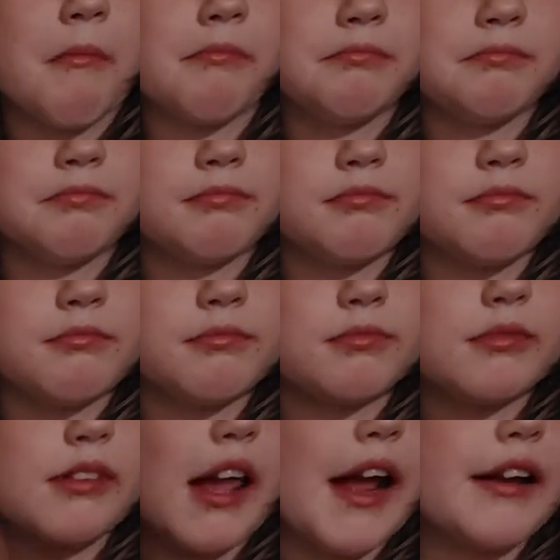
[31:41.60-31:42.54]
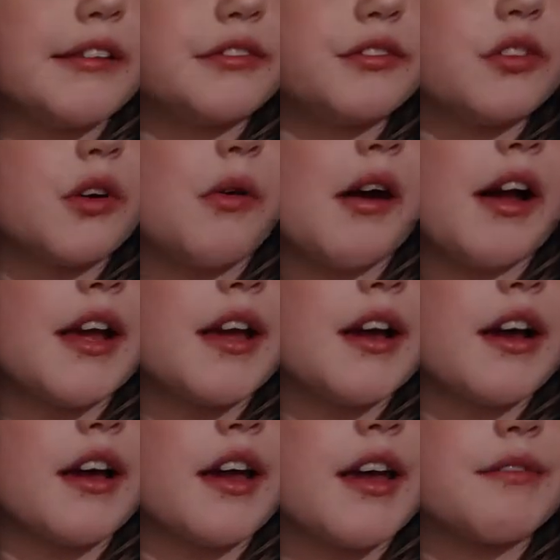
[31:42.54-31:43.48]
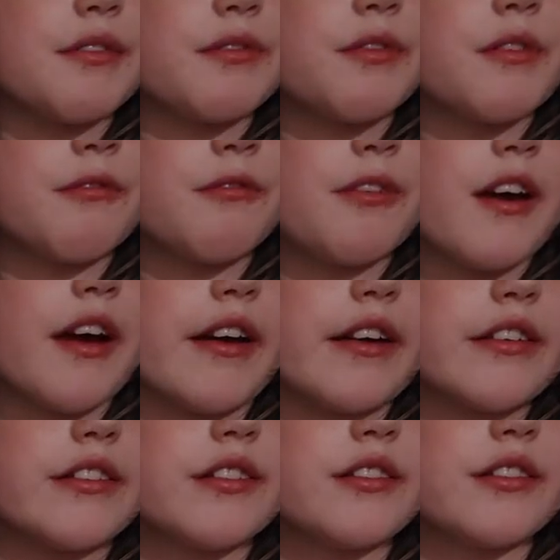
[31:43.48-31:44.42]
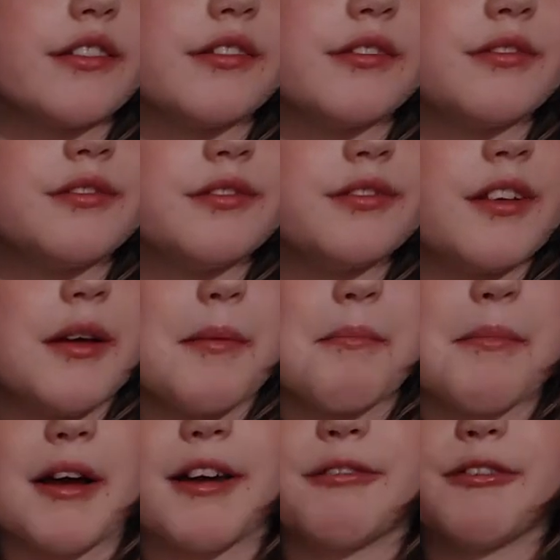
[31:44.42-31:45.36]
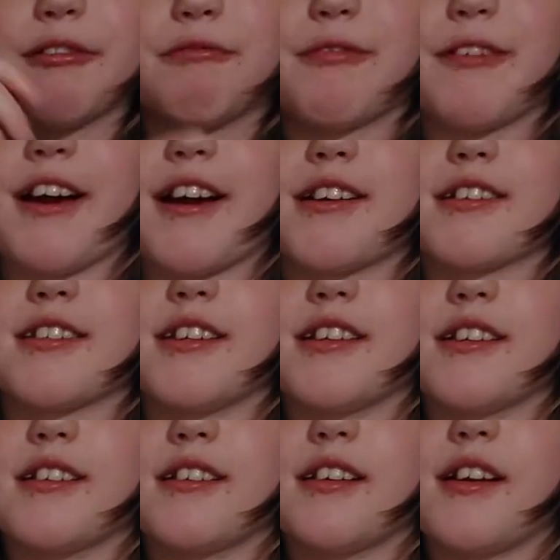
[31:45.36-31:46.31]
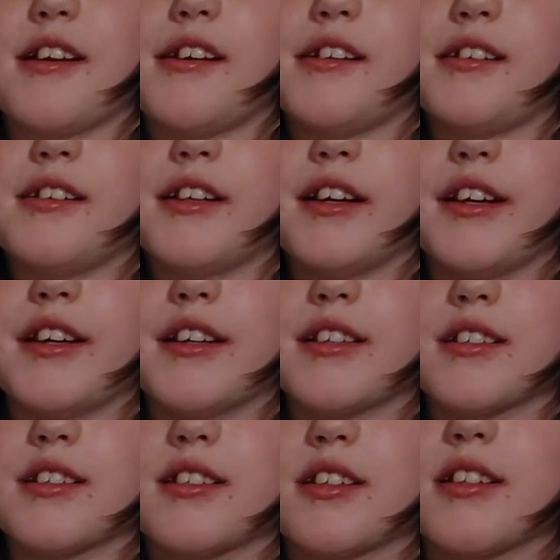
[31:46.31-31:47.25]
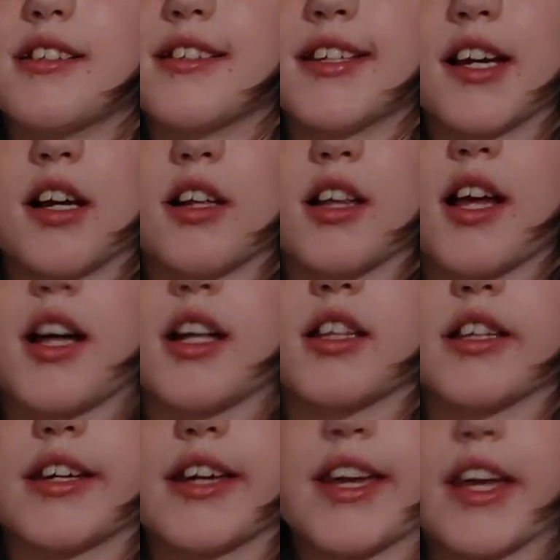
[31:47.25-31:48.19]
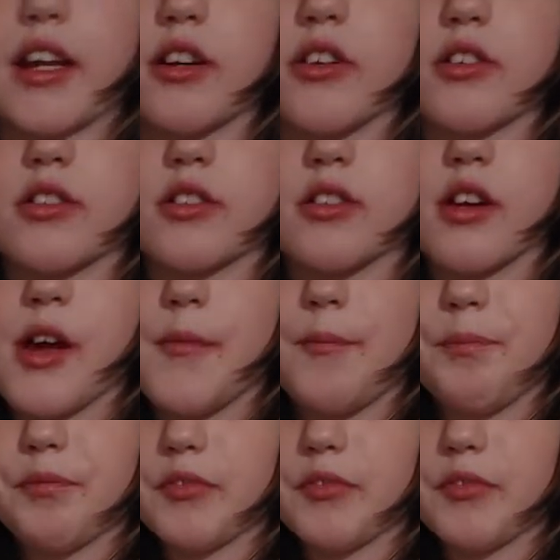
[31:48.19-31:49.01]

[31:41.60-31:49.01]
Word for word: But then we can do that when, I, when no, we do our I, talk. I have a fun fact. Oh, what's your fun fact? My fun fact is to tell alligators